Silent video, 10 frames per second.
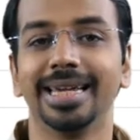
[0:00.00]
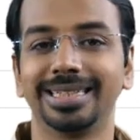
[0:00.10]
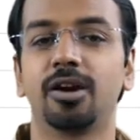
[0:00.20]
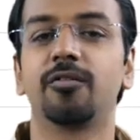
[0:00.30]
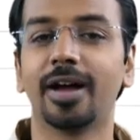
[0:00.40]

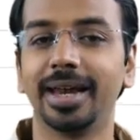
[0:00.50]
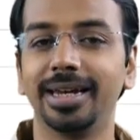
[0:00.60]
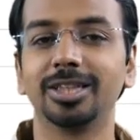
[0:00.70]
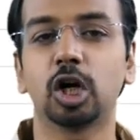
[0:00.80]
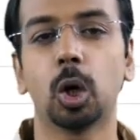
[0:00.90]
Instead of
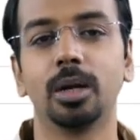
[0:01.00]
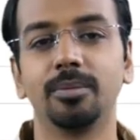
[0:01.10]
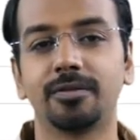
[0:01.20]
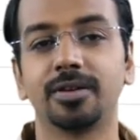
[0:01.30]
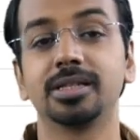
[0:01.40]
finding the
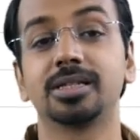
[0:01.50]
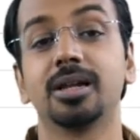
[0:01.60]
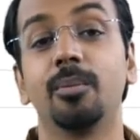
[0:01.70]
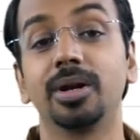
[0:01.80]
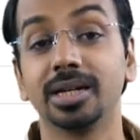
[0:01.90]
column reference
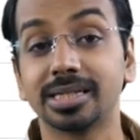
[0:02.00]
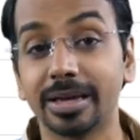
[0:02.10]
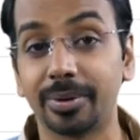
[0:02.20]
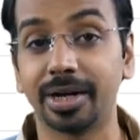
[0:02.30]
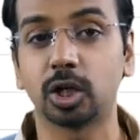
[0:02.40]
number in a
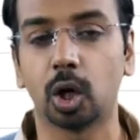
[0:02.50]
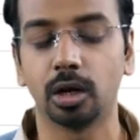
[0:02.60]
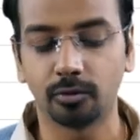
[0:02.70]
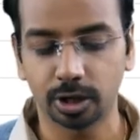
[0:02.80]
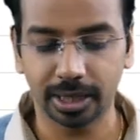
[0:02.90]
separate
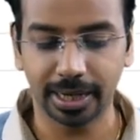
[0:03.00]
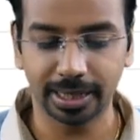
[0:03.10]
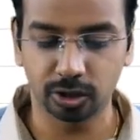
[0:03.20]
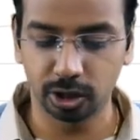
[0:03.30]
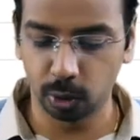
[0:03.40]
column, what you can
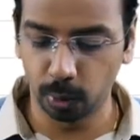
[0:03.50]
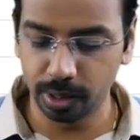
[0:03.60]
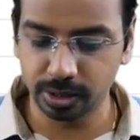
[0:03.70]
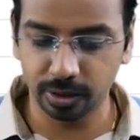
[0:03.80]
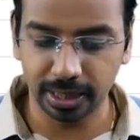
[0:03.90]
actually do
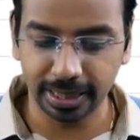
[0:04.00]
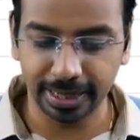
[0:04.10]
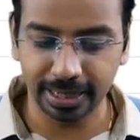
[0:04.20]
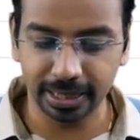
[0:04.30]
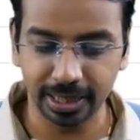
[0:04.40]
is you can
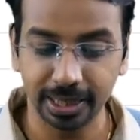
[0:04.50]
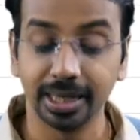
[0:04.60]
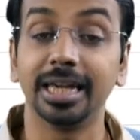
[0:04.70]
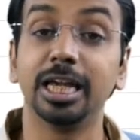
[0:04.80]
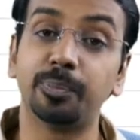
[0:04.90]

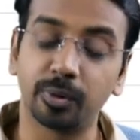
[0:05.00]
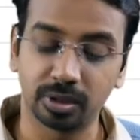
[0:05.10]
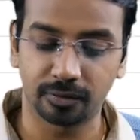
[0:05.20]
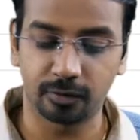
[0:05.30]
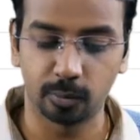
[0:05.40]
directly
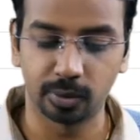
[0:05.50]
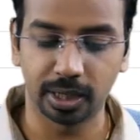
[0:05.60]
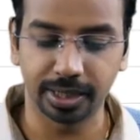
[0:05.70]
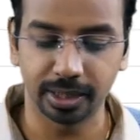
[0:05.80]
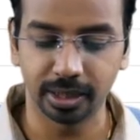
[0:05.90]
input the
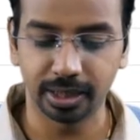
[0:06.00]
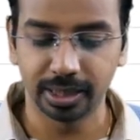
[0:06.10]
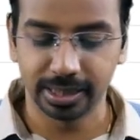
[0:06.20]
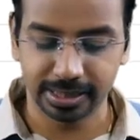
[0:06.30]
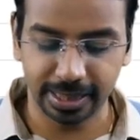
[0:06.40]
formula
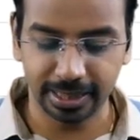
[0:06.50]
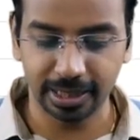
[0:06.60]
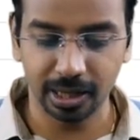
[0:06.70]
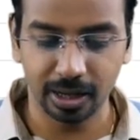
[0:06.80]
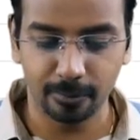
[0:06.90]
here
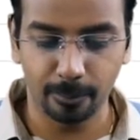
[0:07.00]
saying